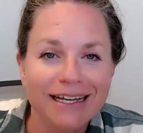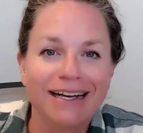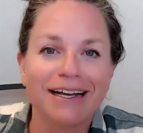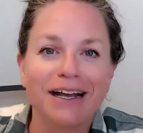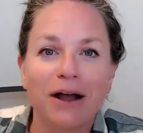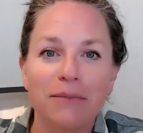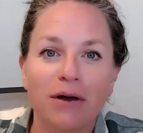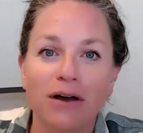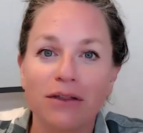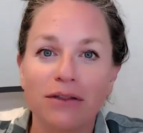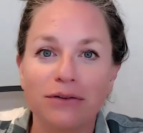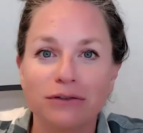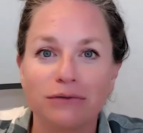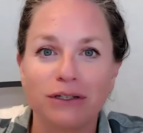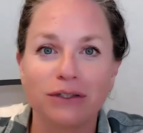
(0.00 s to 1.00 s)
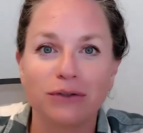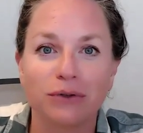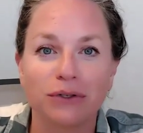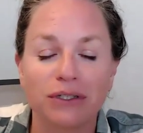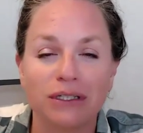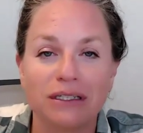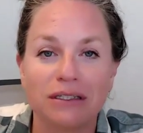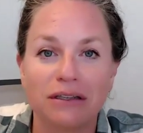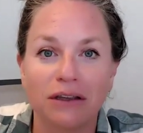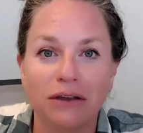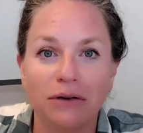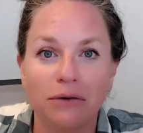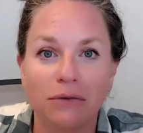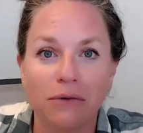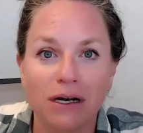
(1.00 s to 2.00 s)
um, all those resources that
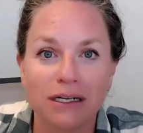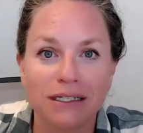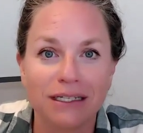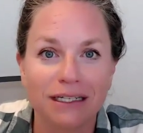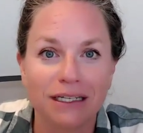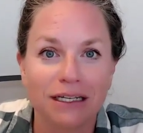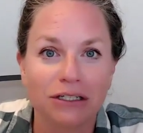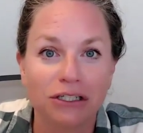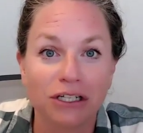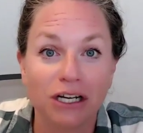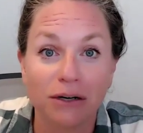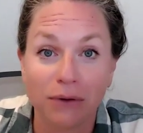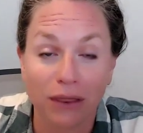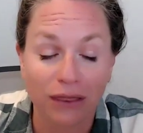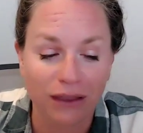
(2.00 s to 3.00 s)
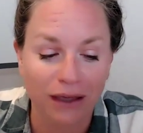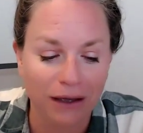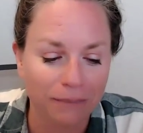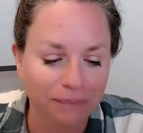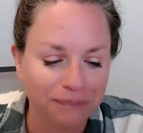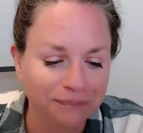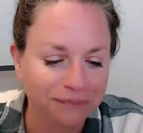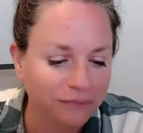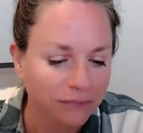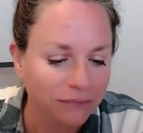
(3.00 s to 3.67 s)
you want to share with them,